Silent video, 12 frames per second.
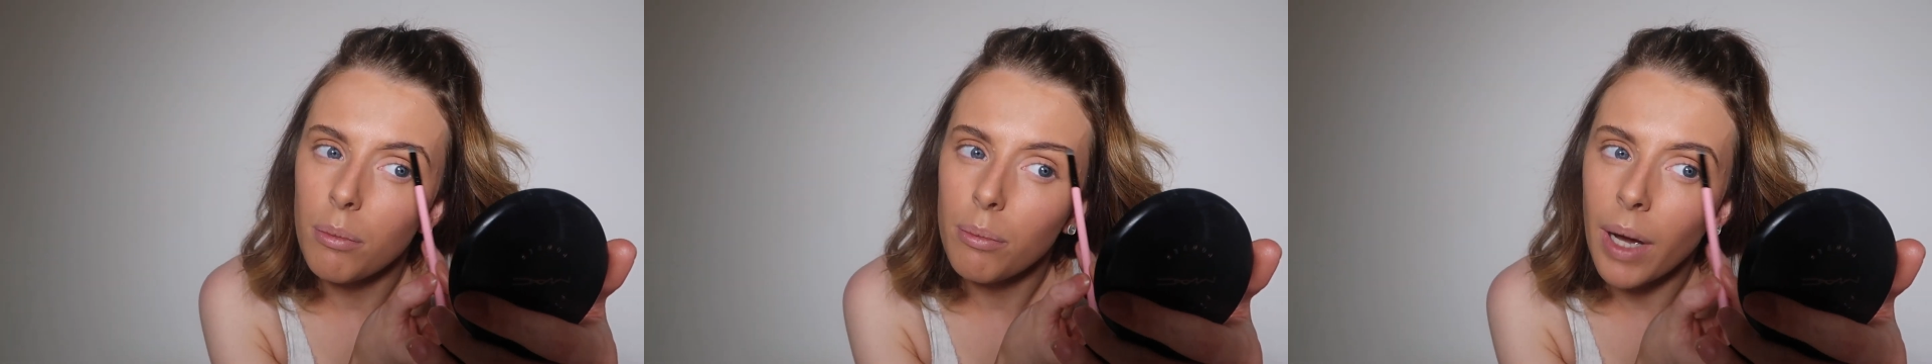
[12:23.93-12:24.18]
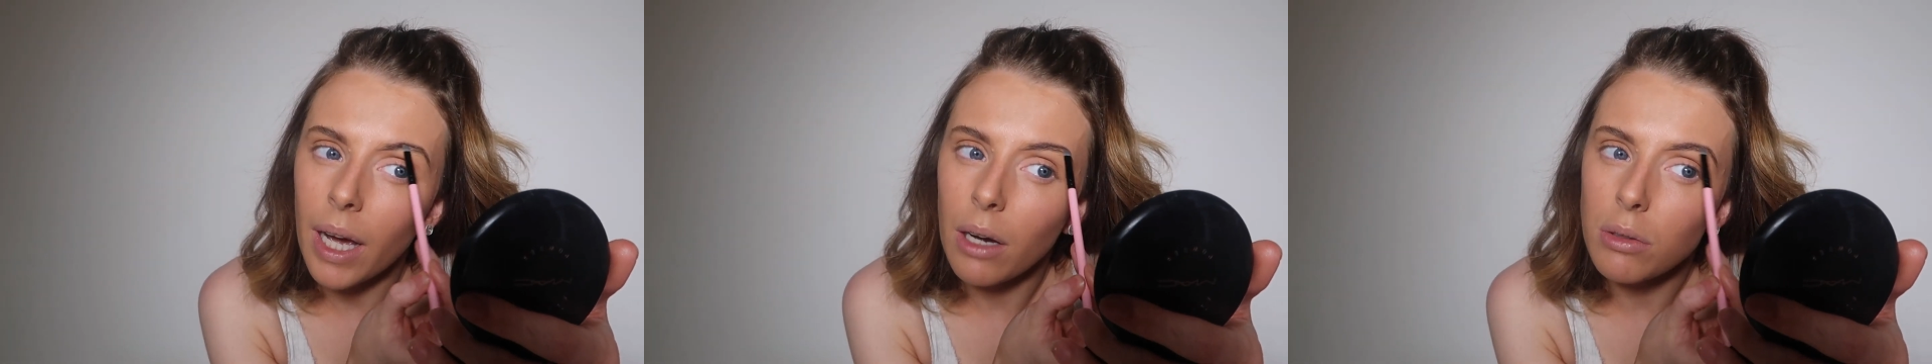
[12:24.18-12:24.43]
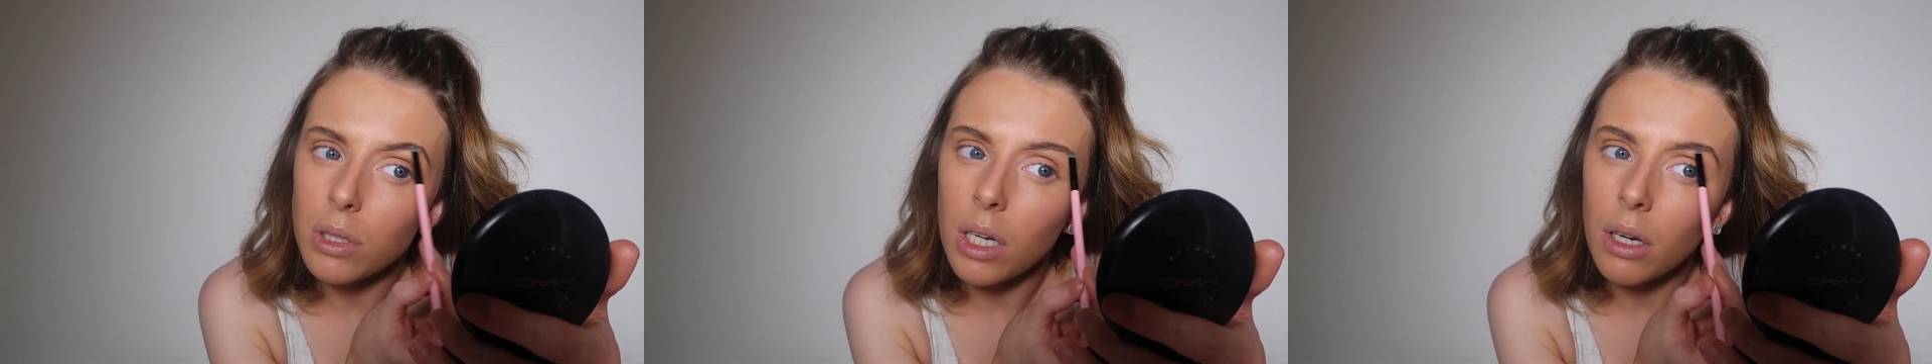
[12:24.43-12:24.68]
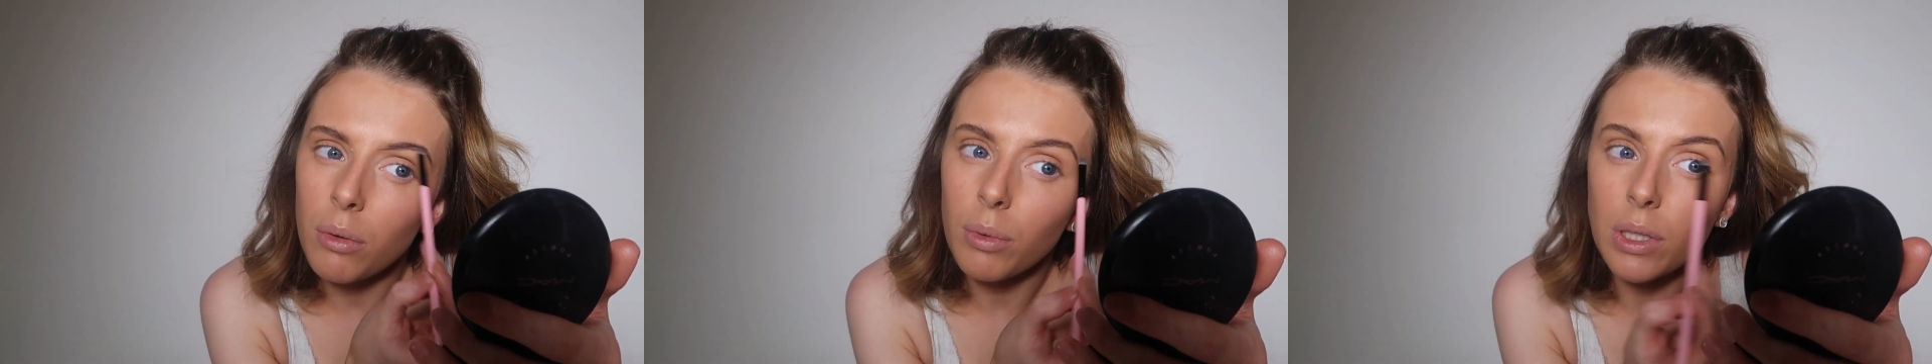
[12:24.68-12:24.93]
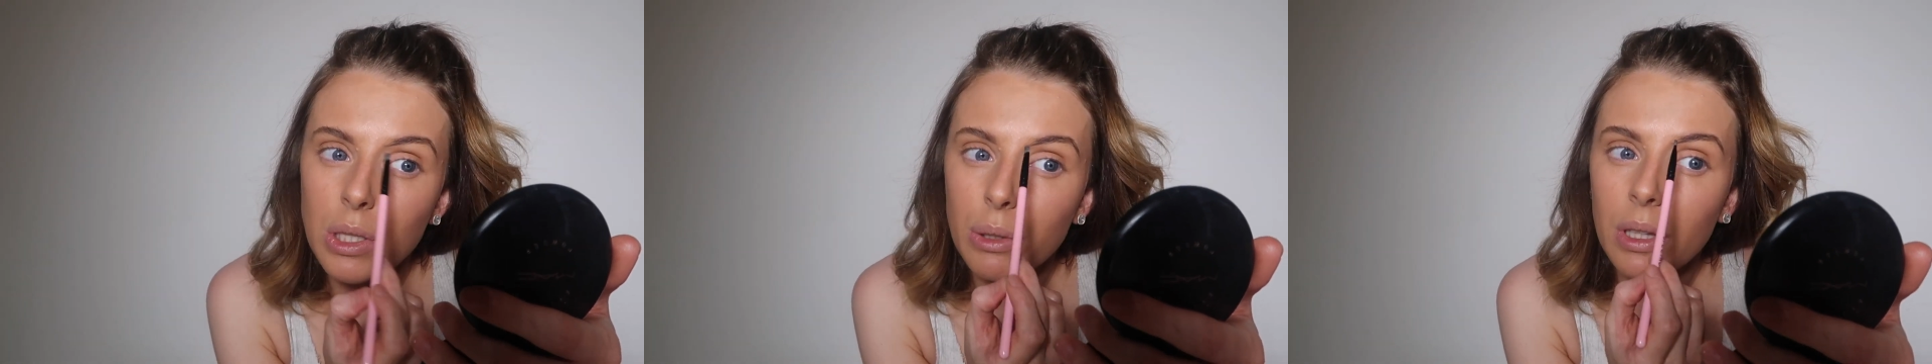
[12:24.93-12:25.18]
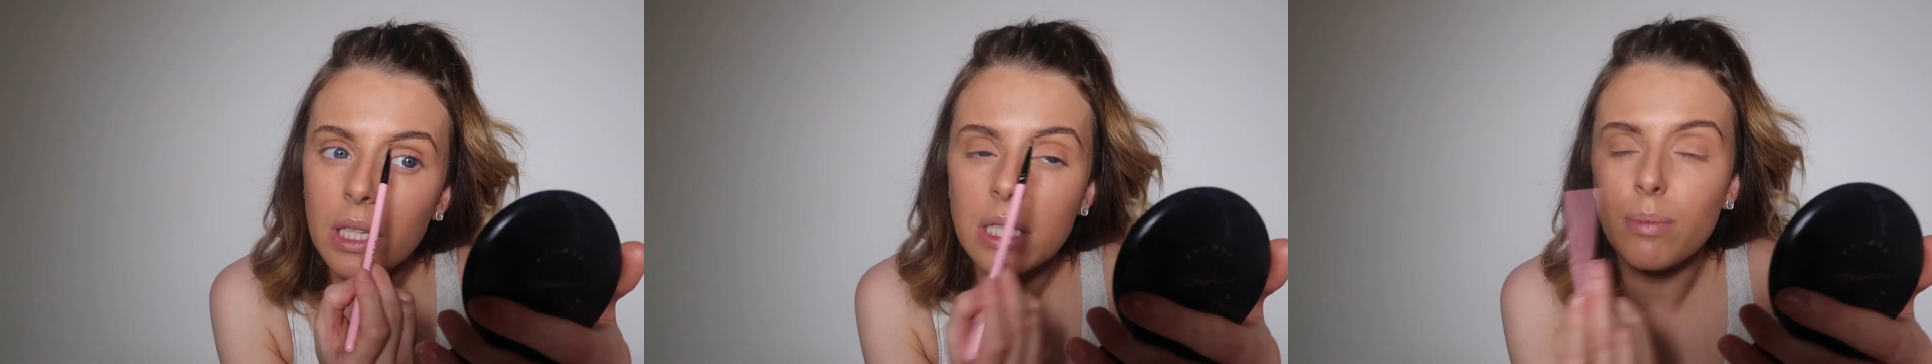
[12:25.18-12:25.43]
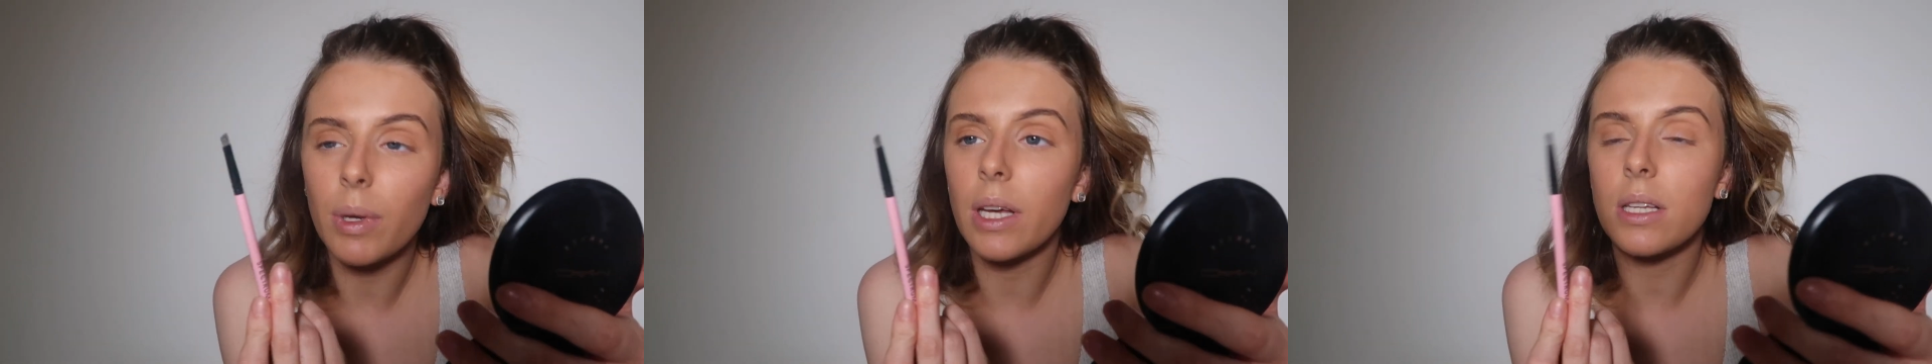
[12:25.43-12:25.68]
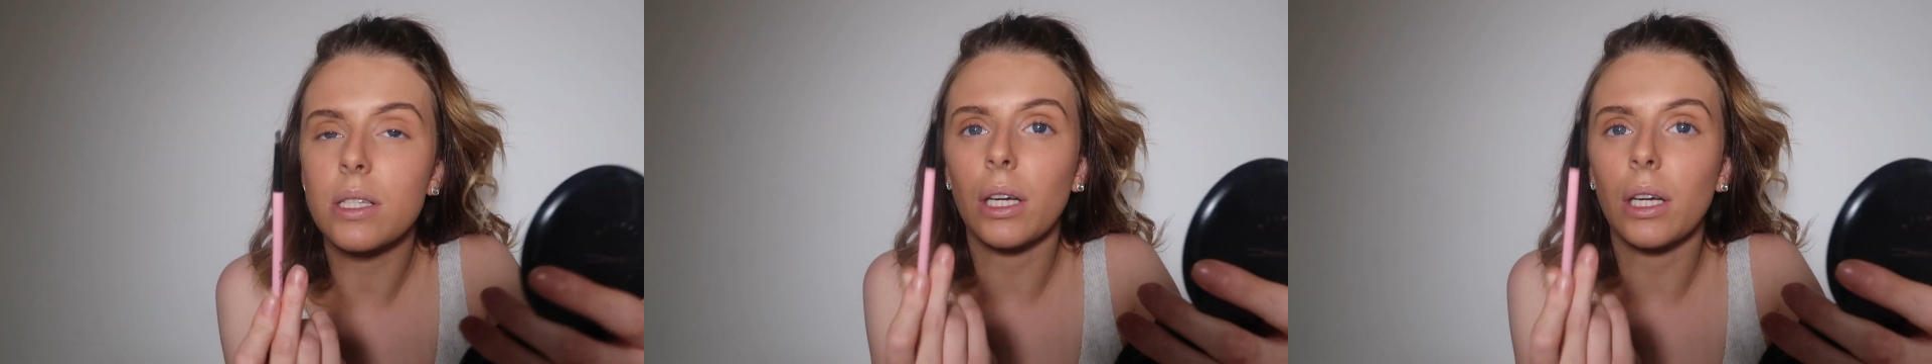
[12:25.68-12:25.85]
powder when doing this bit,